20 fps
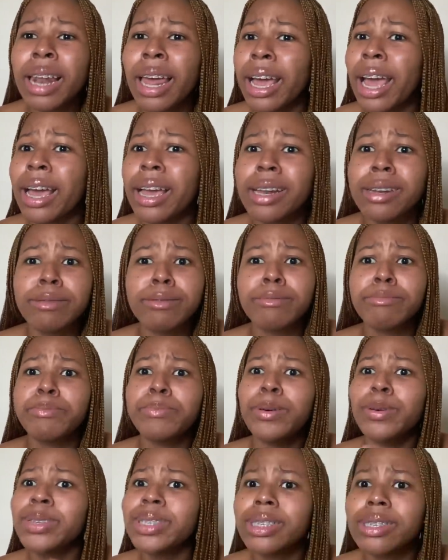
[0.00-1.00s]
Like, I can
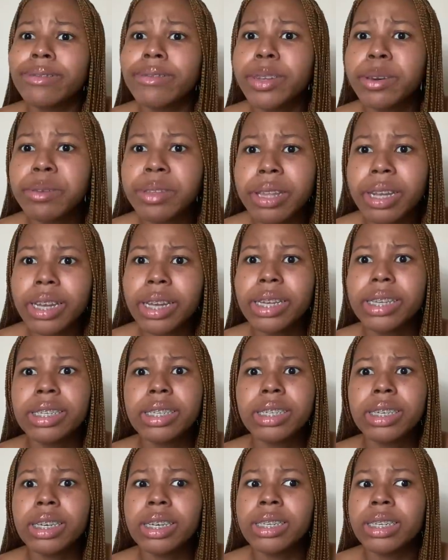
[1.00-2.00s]
post this video without
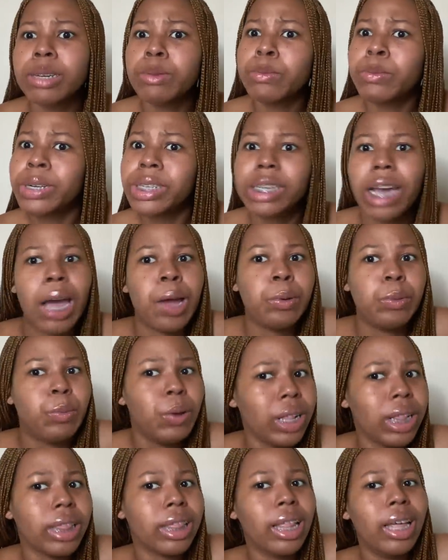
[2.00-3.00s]
editing it, which I
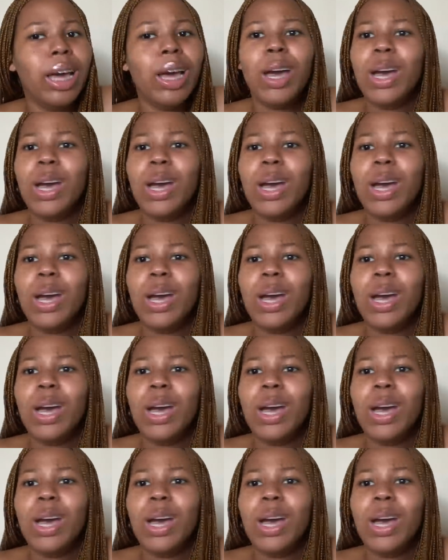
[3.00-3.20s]
will.